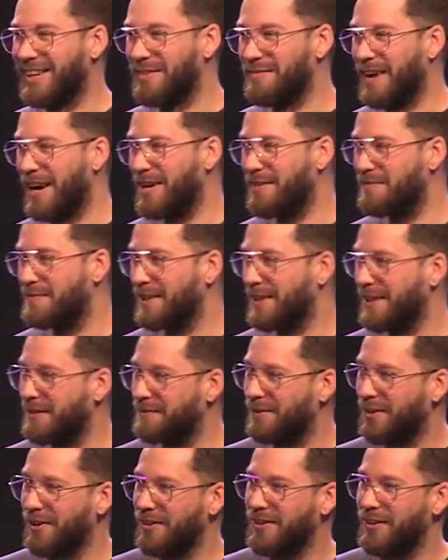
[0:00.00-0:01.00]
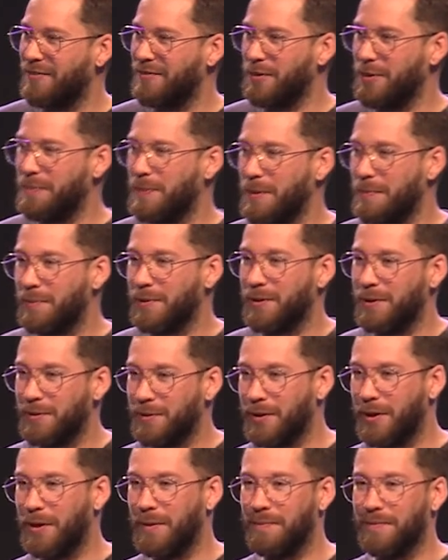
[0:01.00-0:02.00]
there might be more than a few people in the
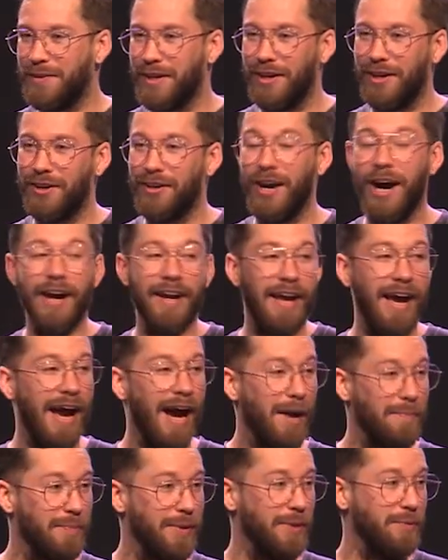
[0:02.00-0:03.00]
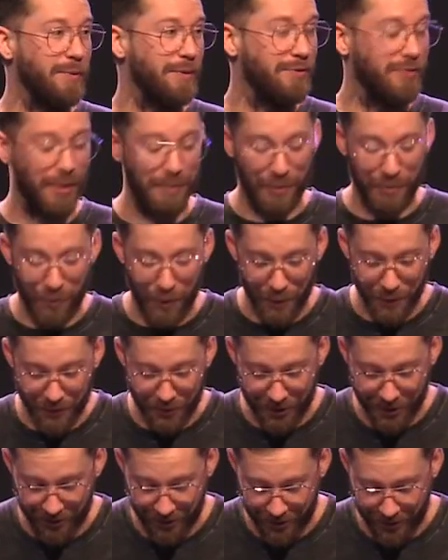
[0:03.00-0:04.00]
room that are not happy with some of what was
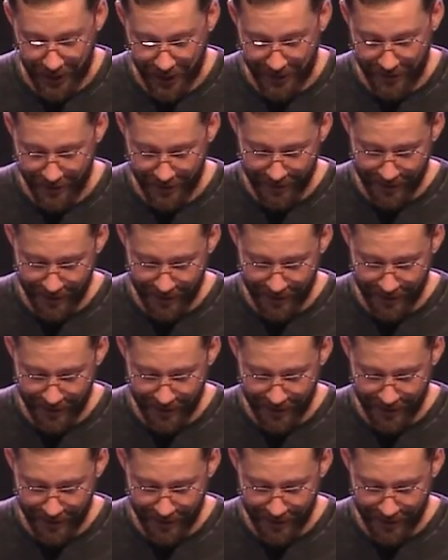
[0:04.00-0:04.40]
just said.